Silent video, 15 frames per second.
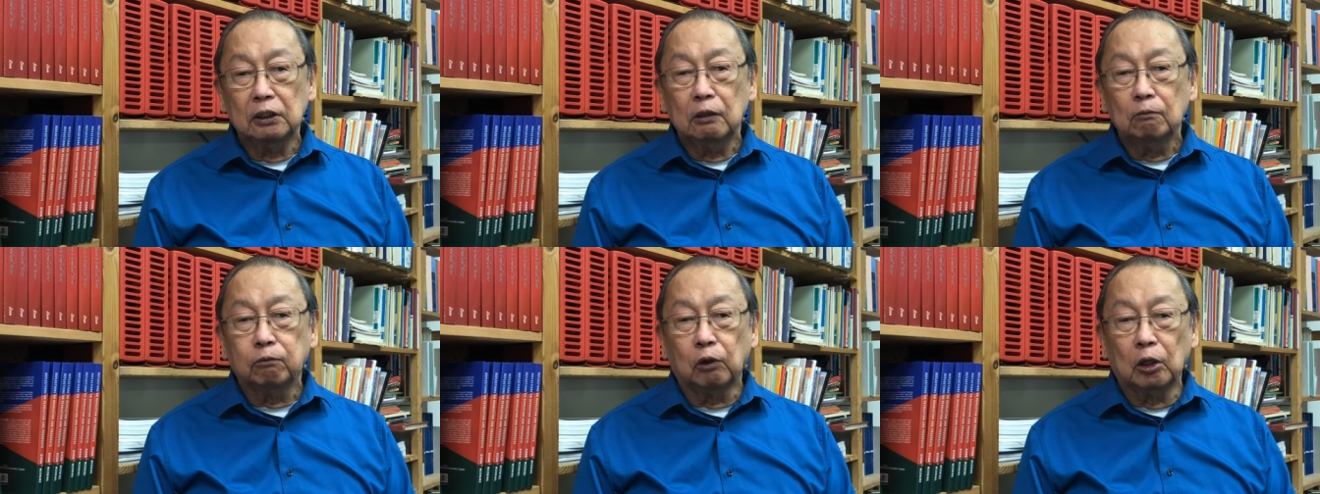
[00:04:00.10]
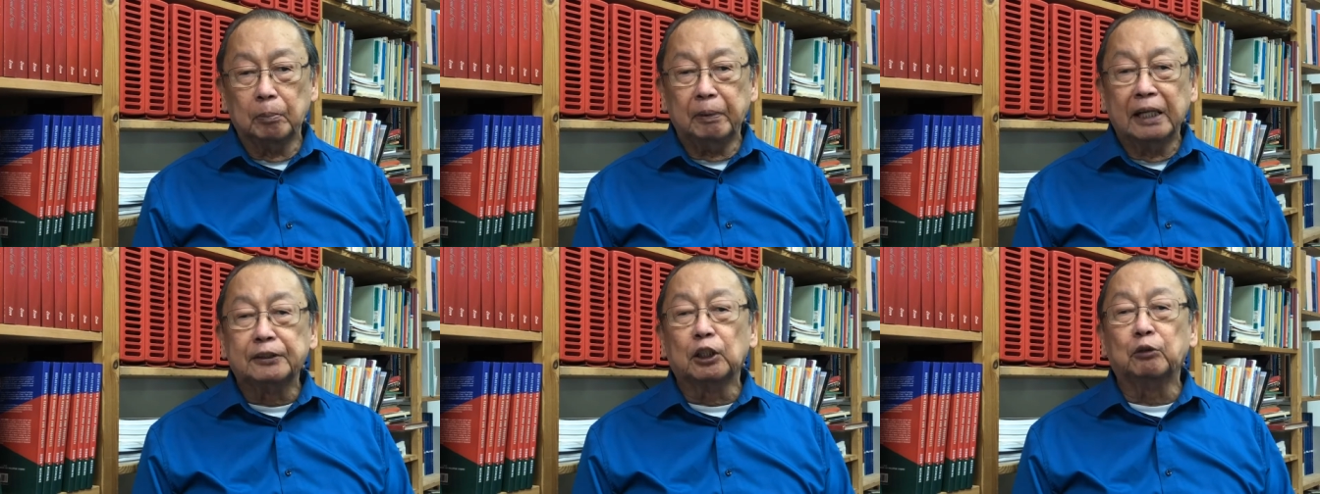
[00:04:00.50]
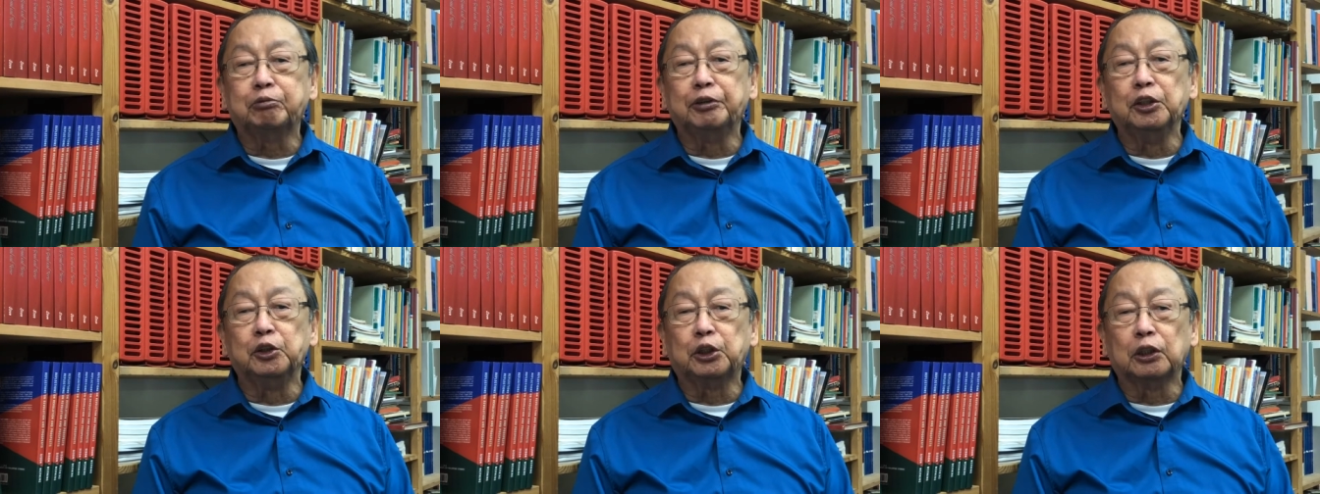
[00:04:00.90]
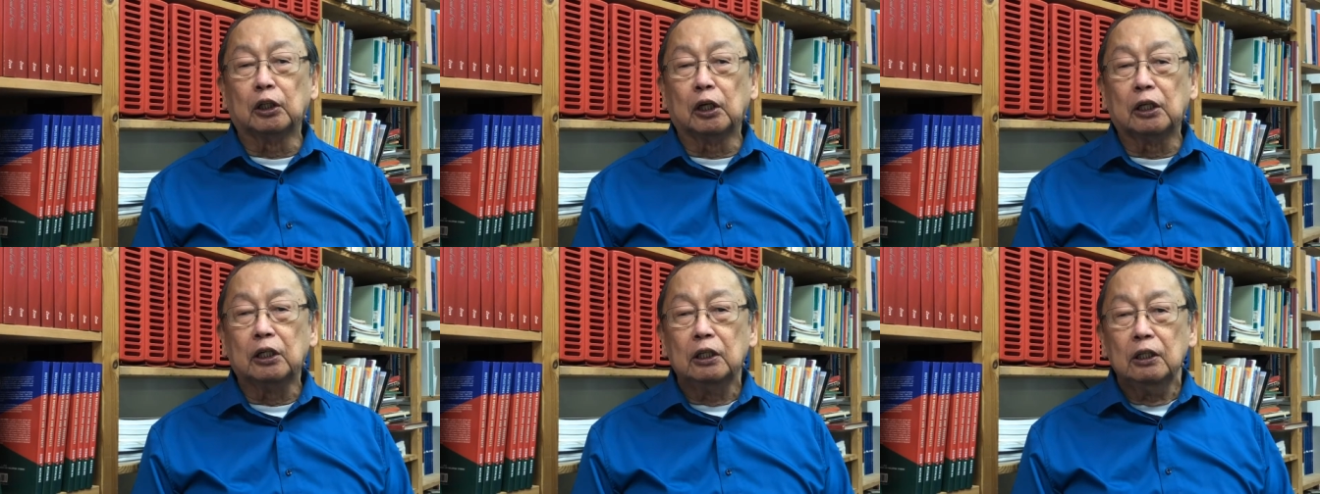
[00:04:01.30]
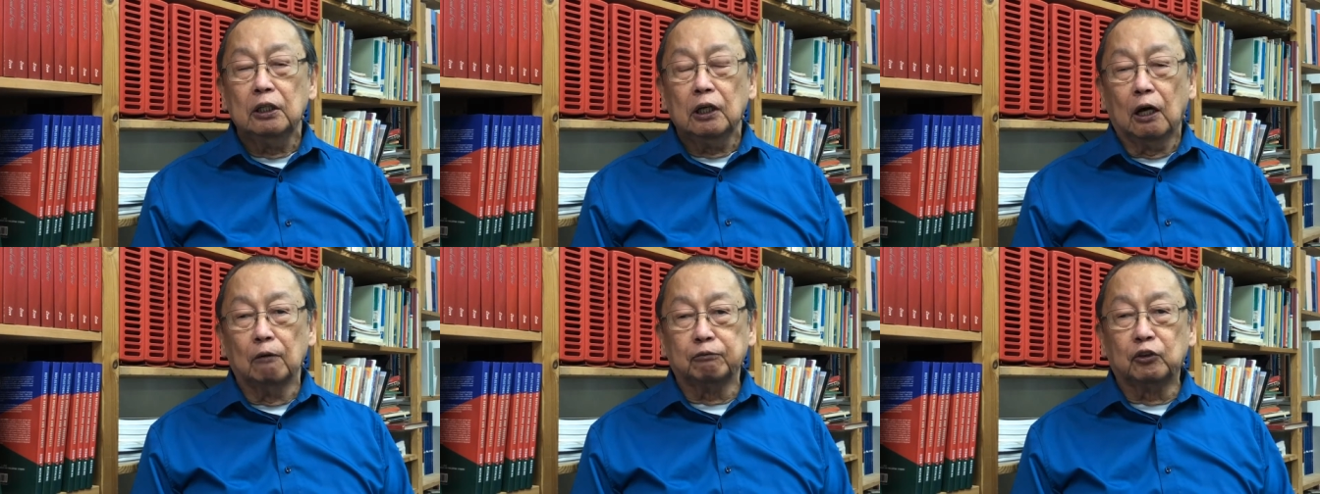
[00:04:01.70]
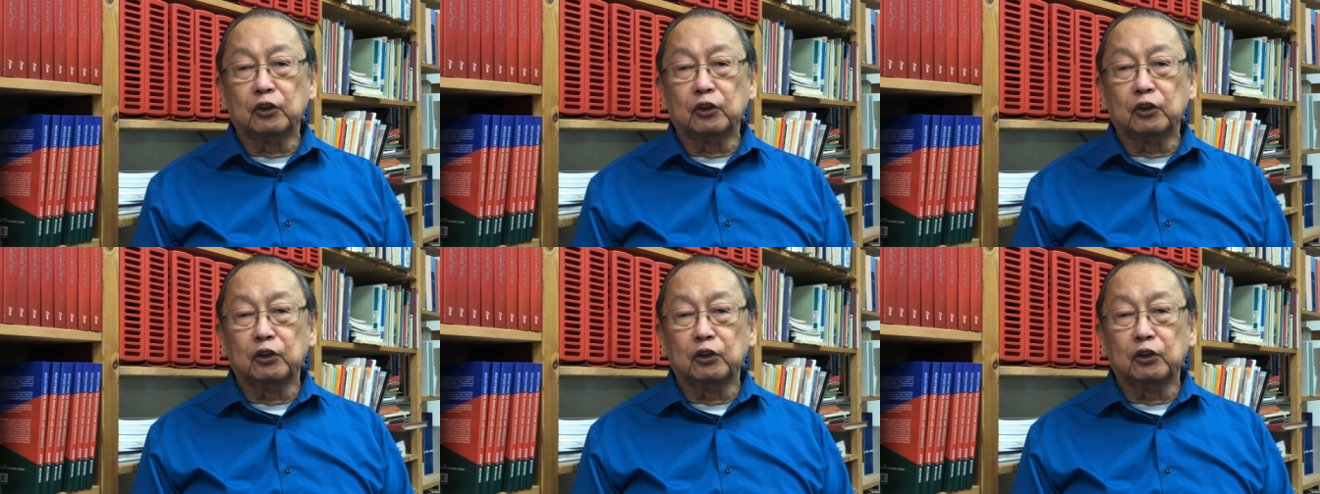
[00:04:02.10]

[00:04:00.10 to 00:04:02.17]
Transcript: for a better future of